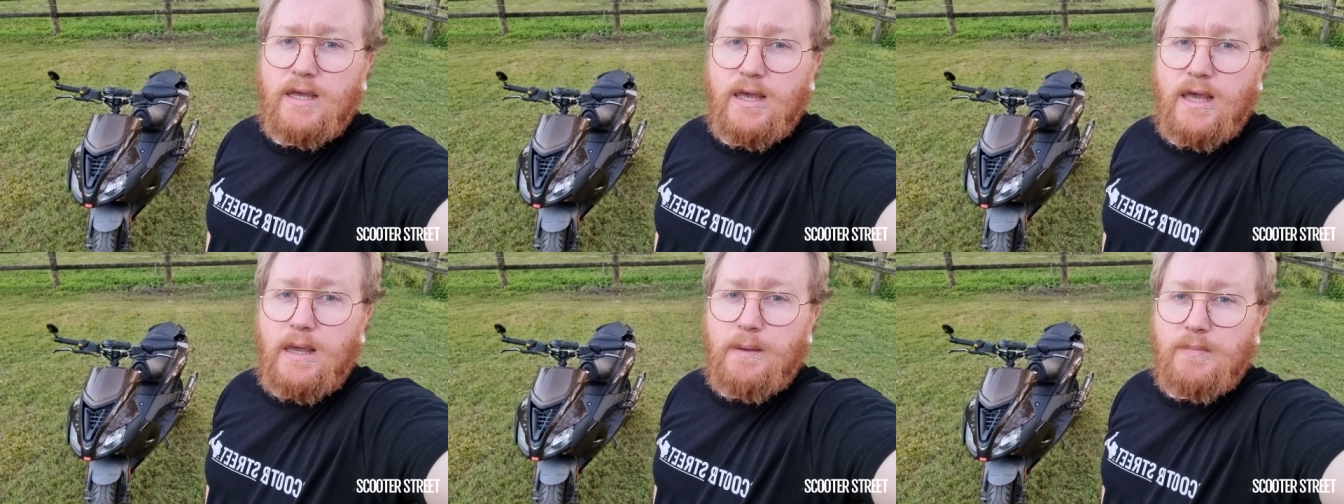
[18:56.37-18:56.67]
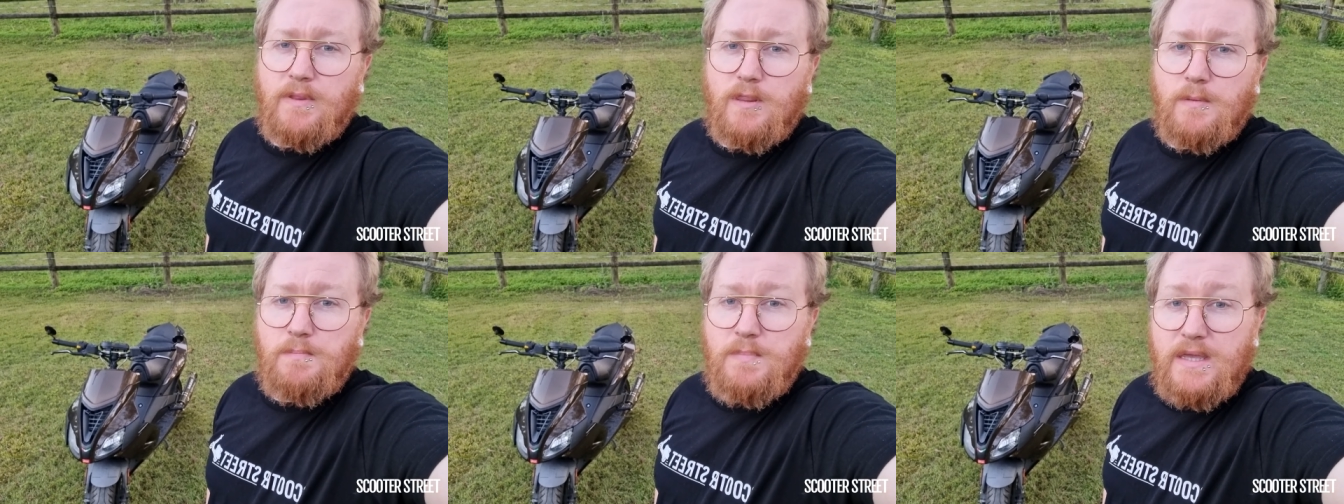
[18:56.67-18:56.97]

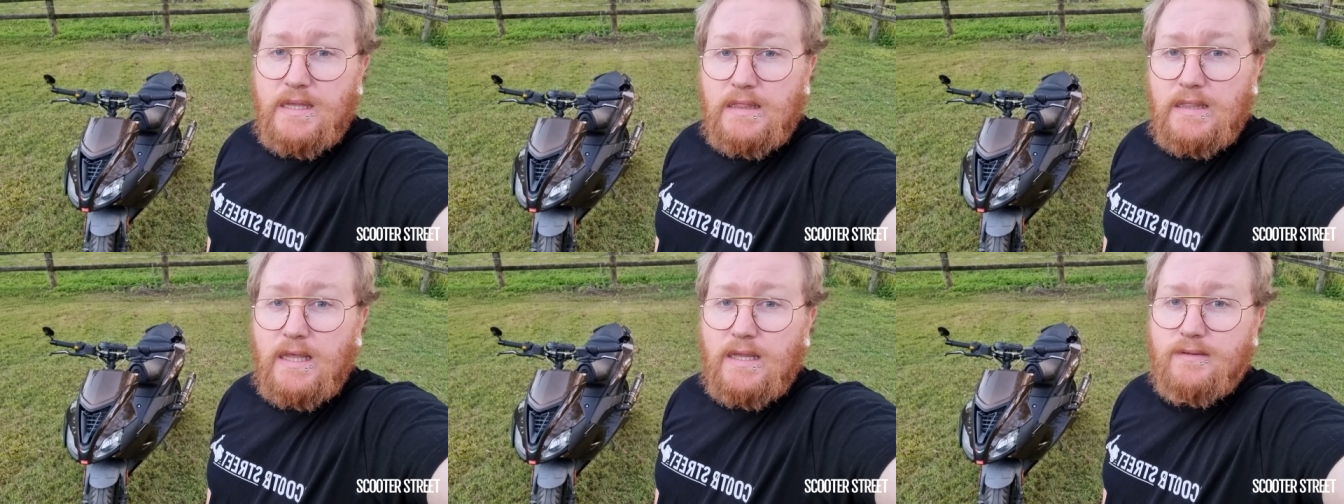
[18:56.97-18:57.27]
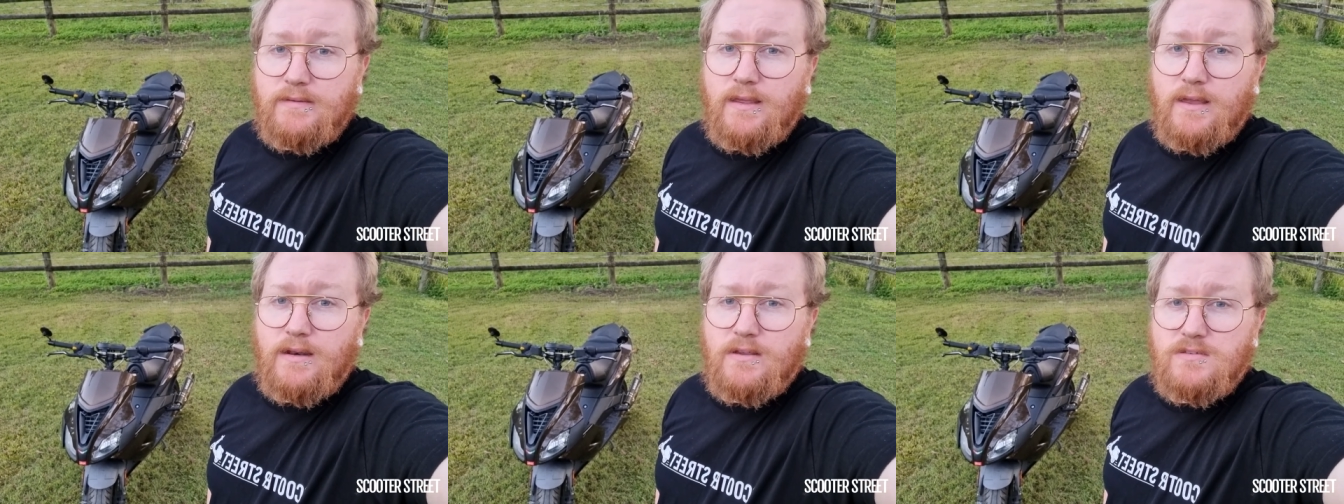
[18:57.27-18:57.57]
Um, the big
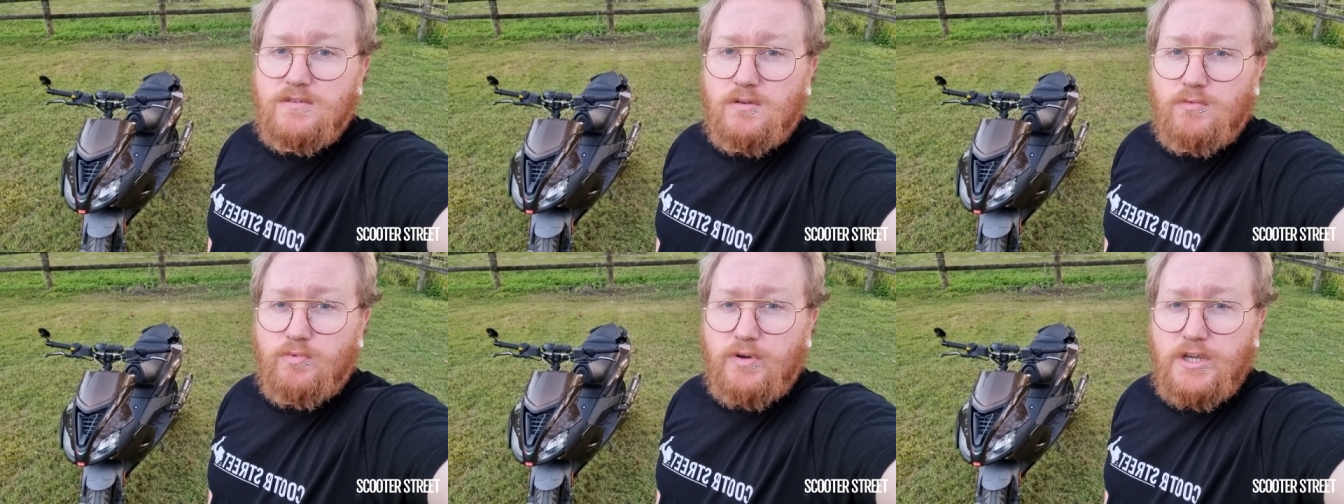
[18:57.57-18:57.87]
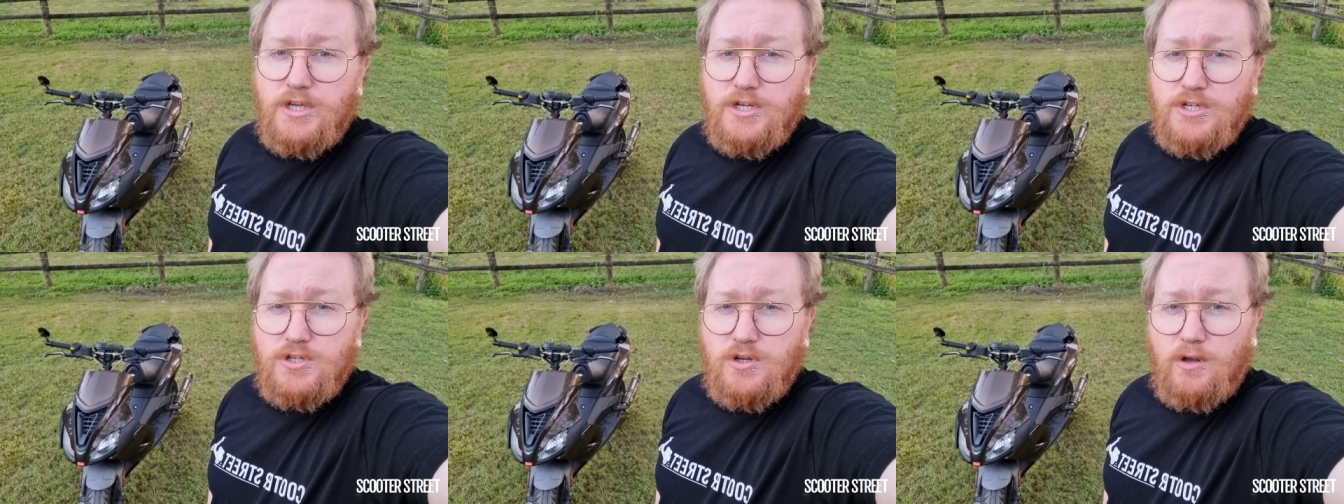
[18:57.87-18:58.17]
letdown is the
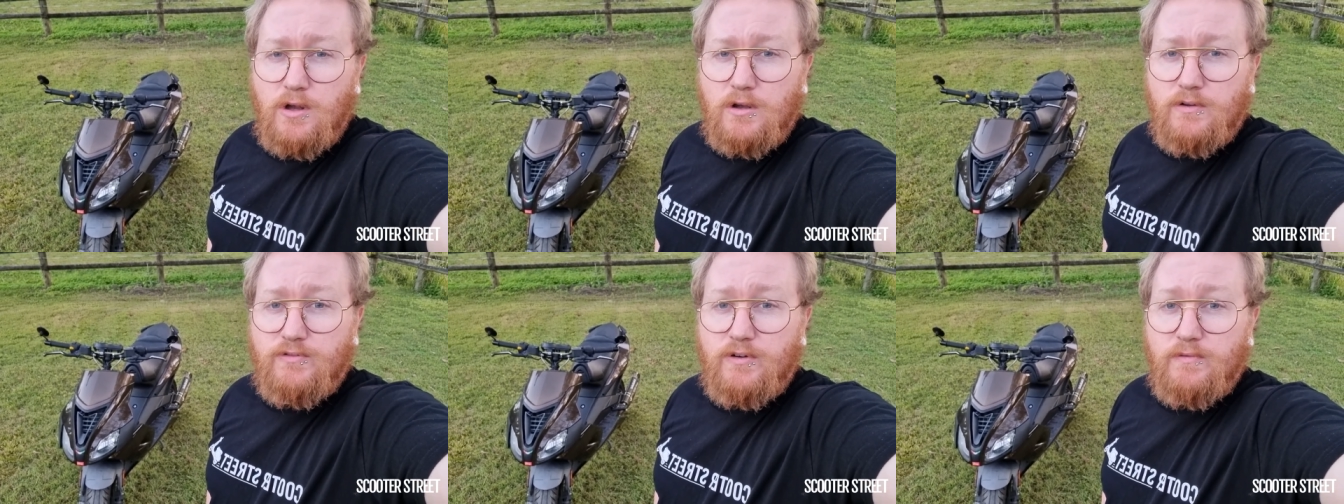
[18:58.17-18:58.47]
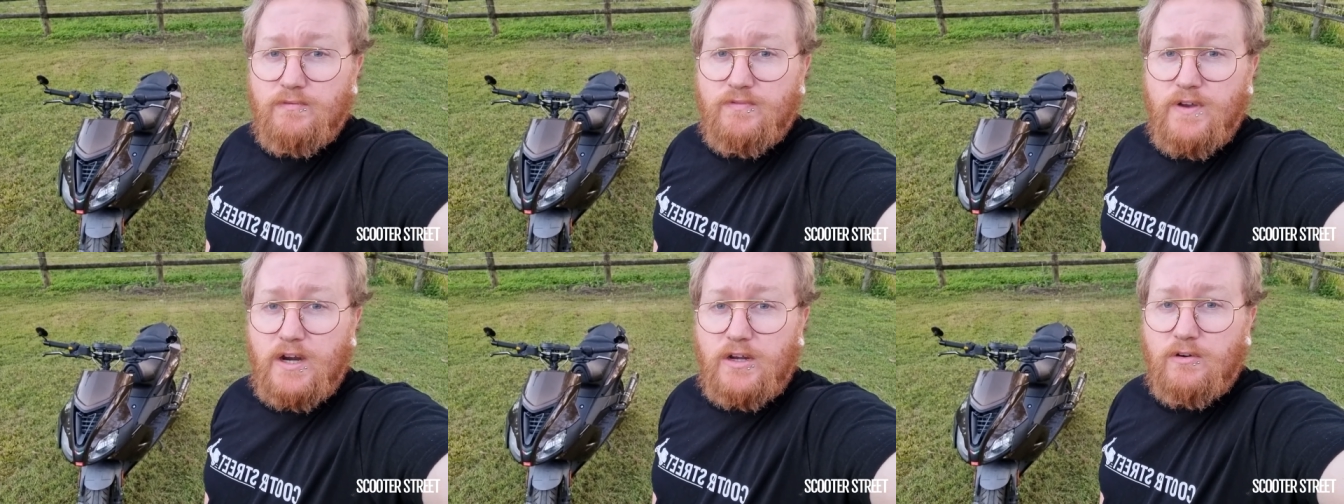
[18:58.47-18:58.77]
rear shock
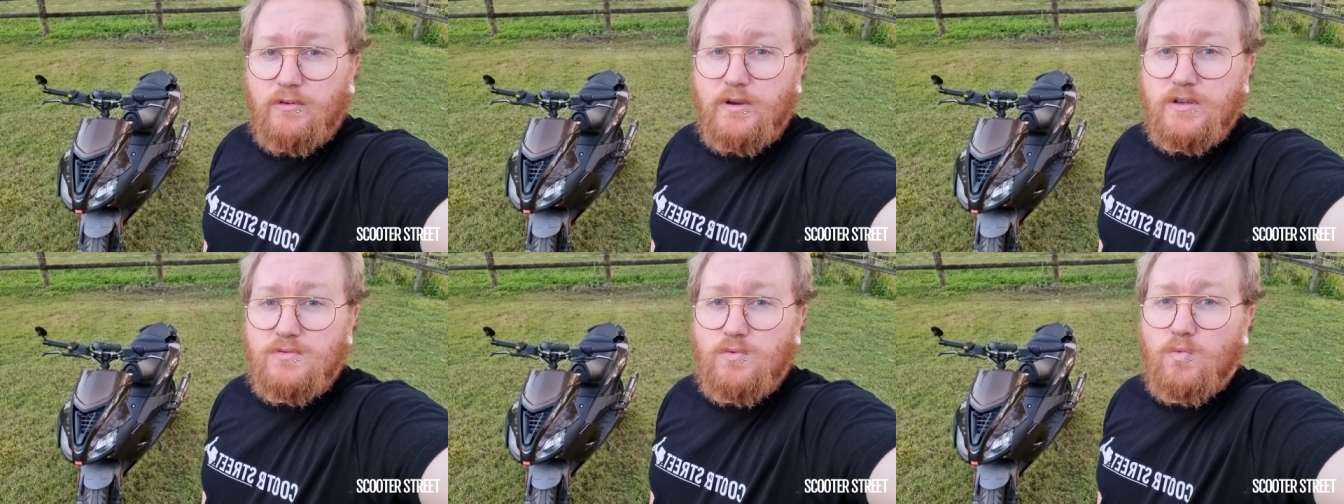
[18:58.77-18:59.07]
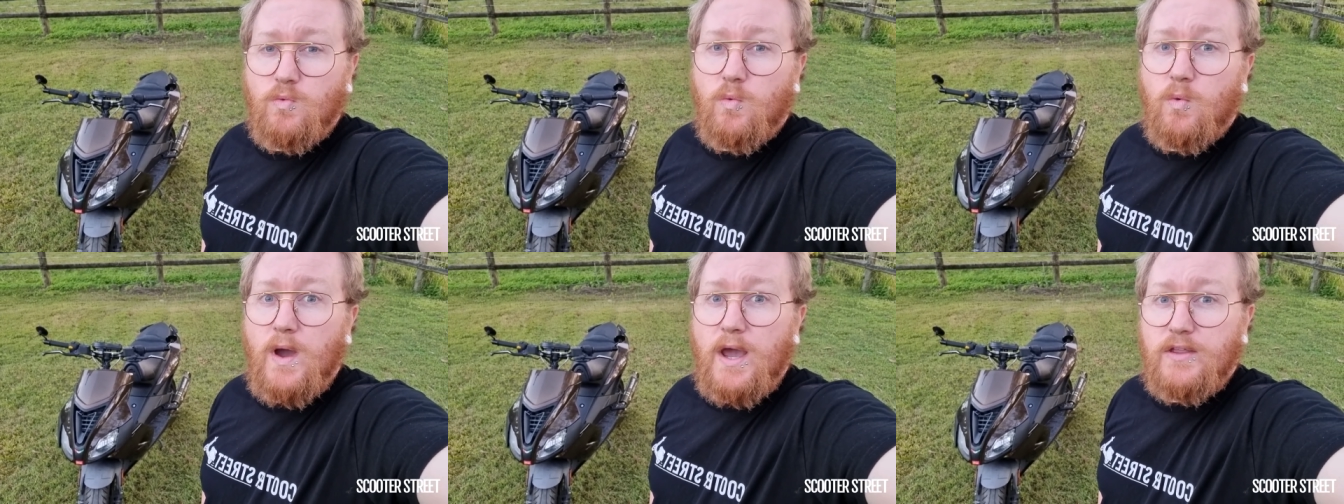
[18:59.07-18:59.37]
from factory is
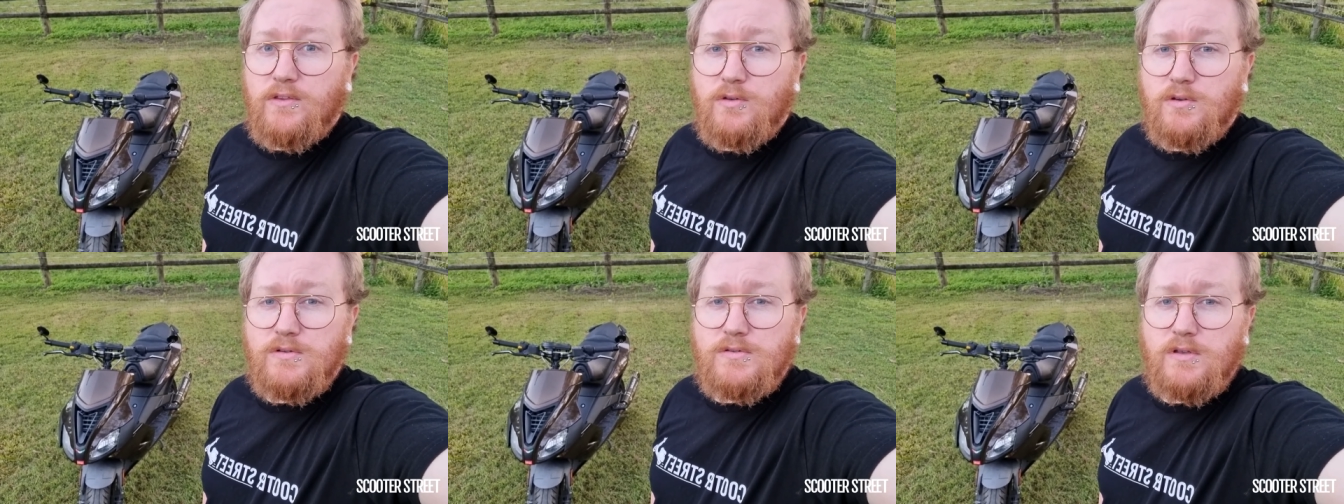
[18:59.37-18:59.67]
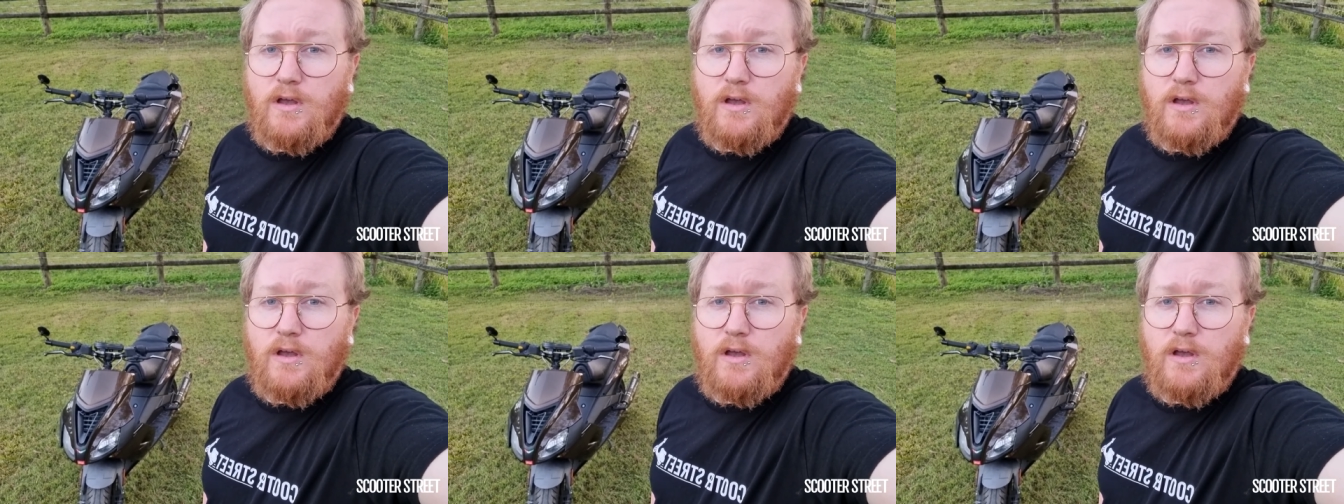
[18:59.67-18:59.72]
way too